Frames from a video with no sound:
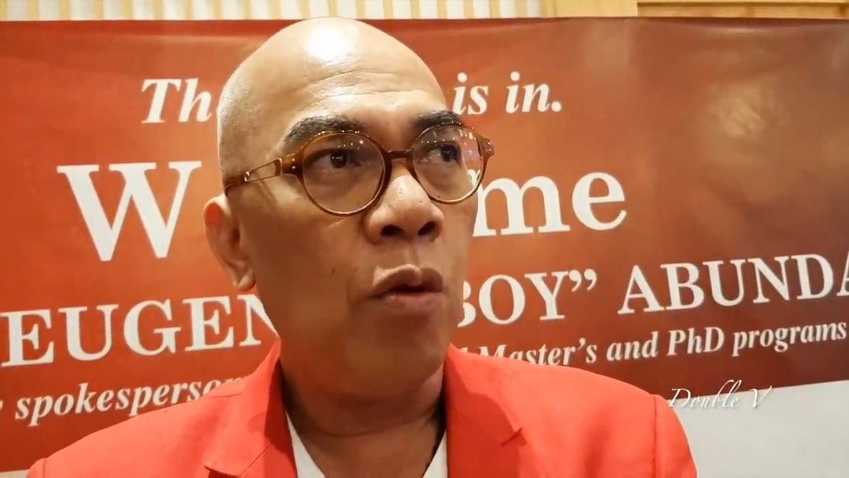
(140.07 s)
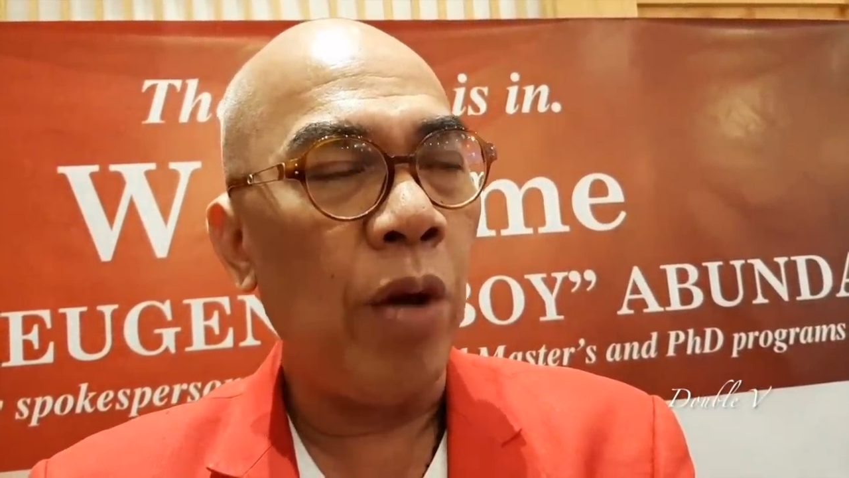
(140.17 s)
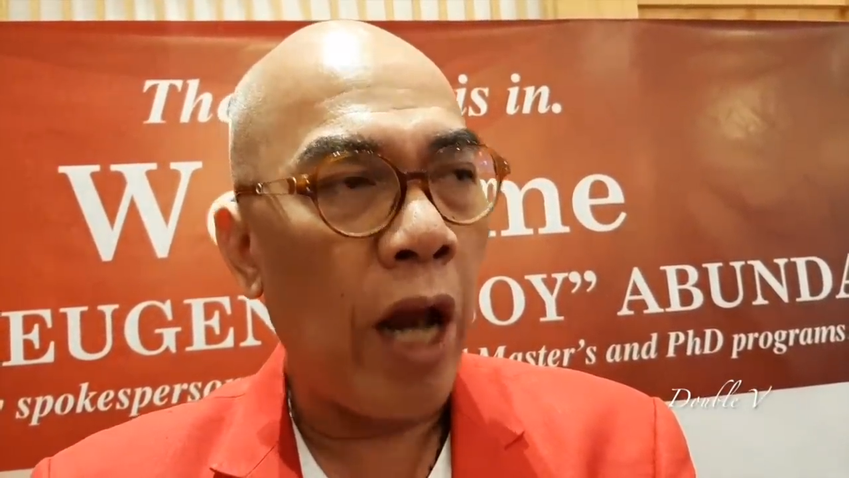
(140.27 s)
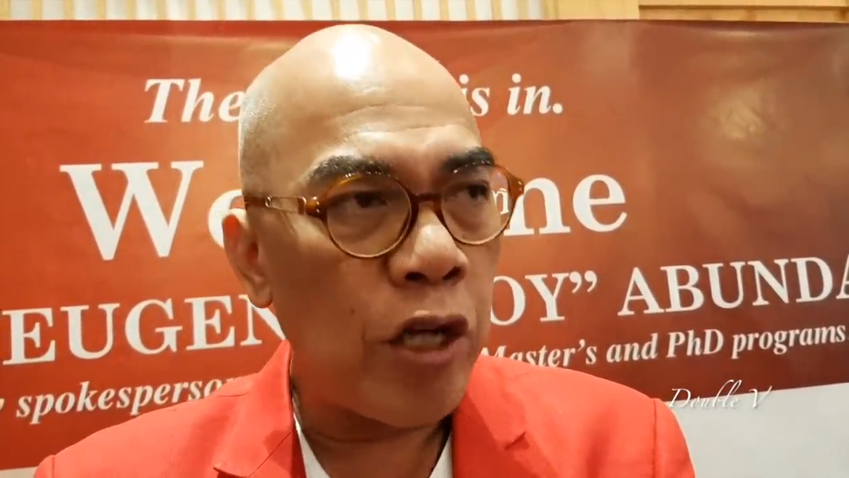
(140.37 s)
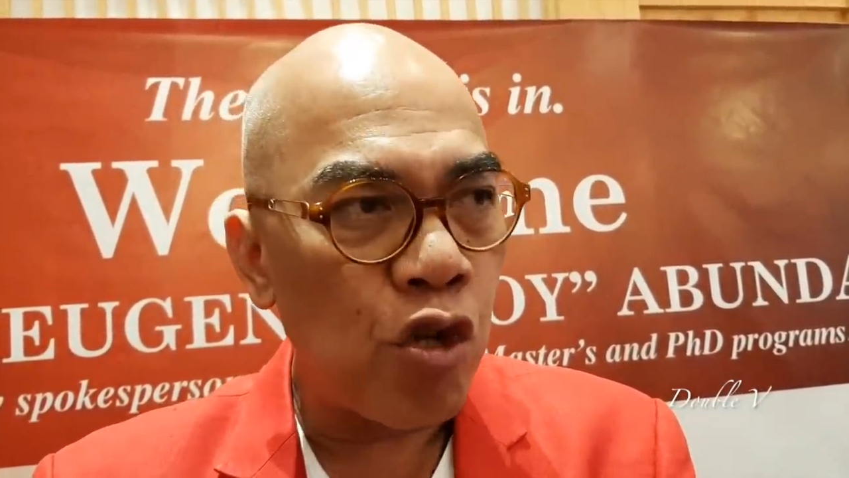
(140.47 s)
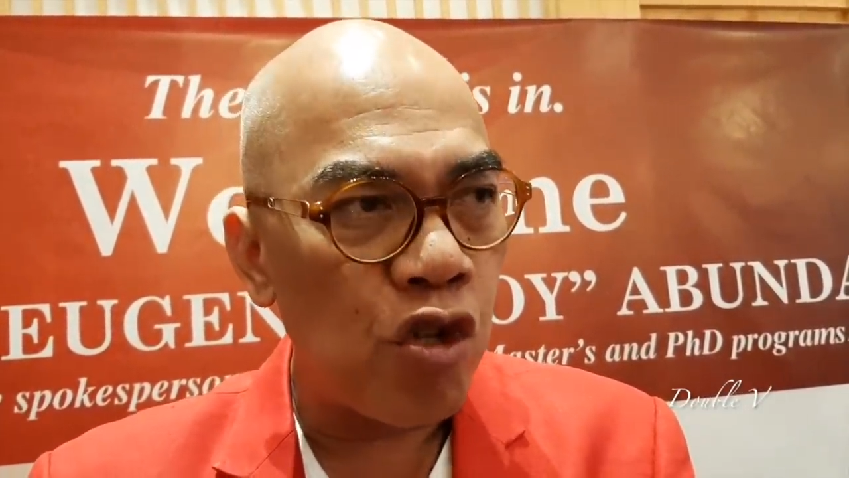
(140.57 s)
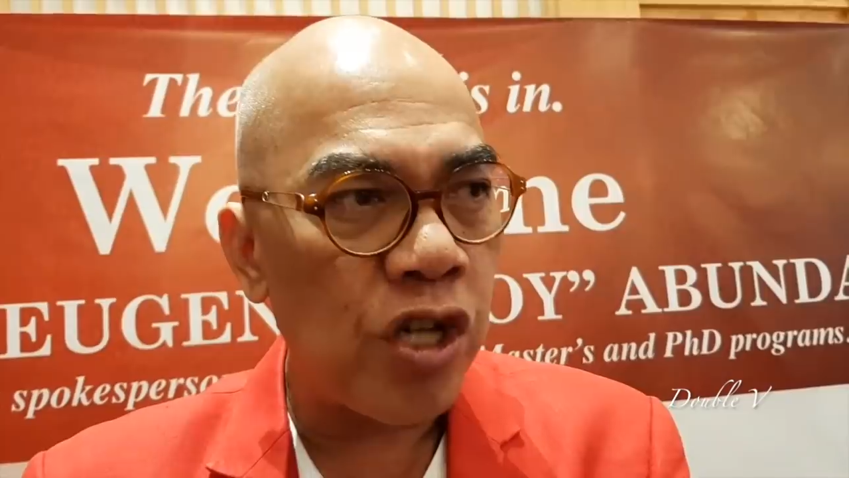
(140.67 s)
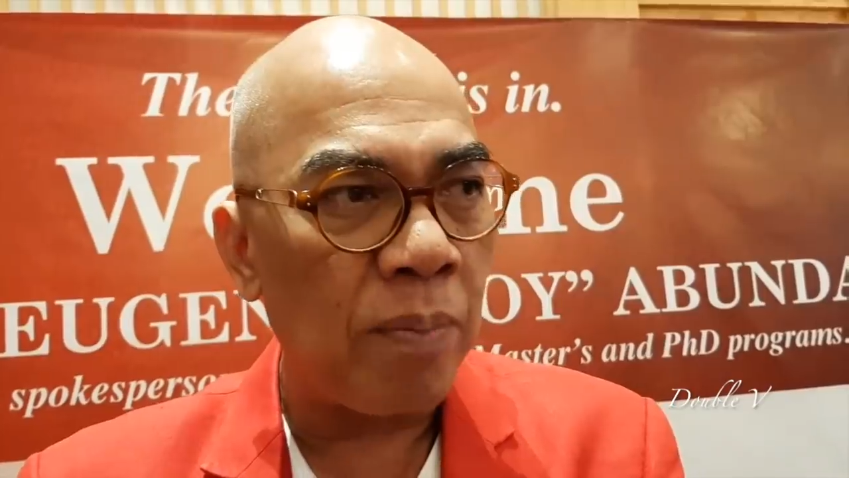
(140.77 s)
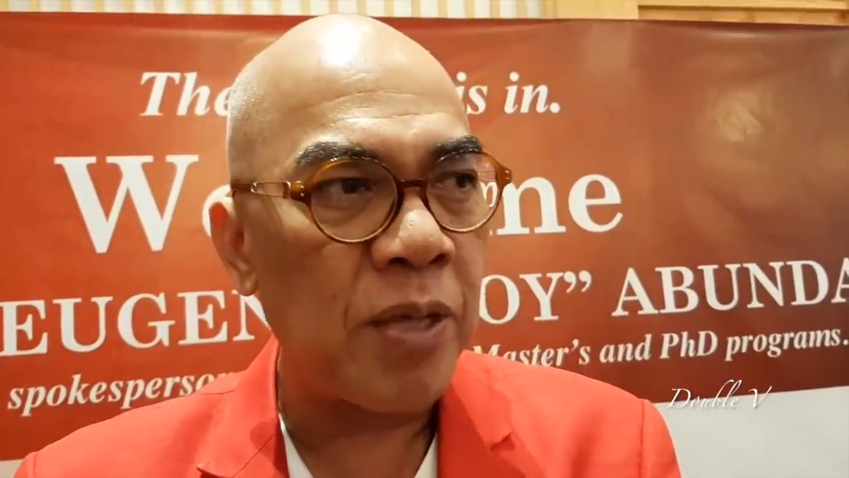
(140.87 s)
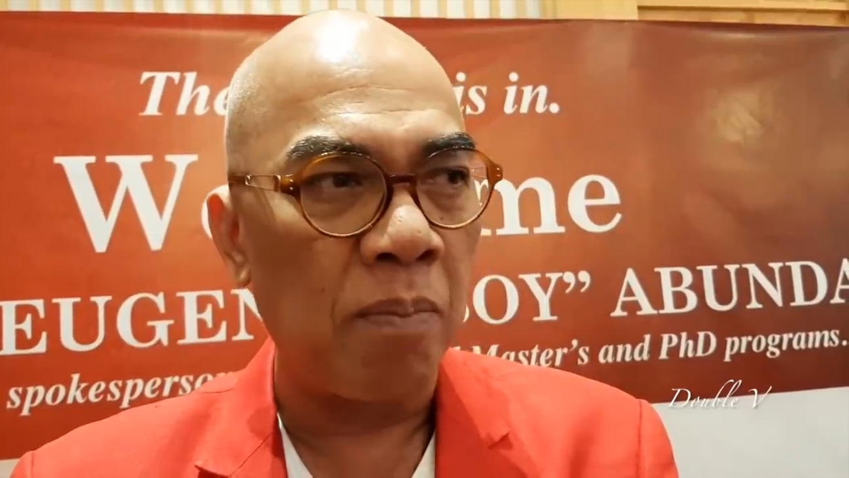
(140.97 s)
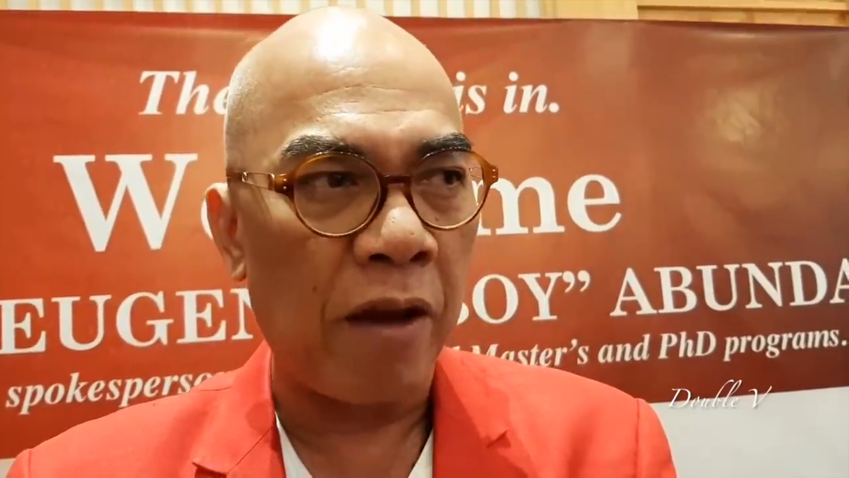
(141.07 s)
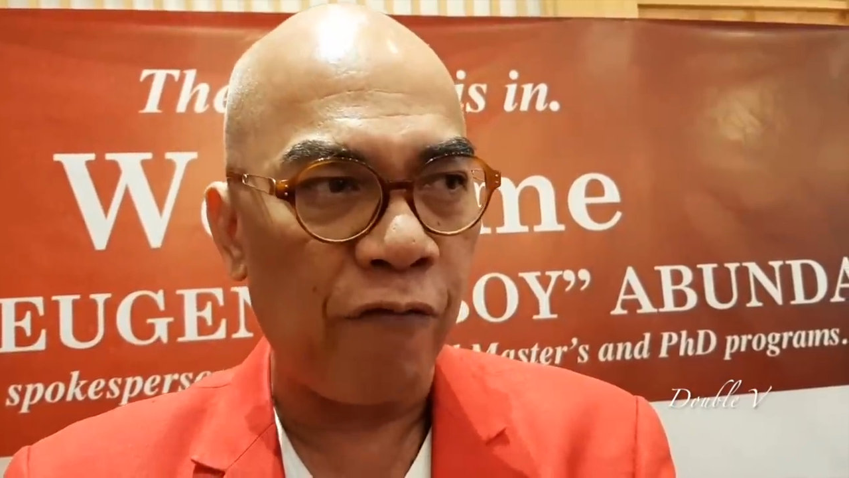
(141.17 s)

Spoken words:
relationships and my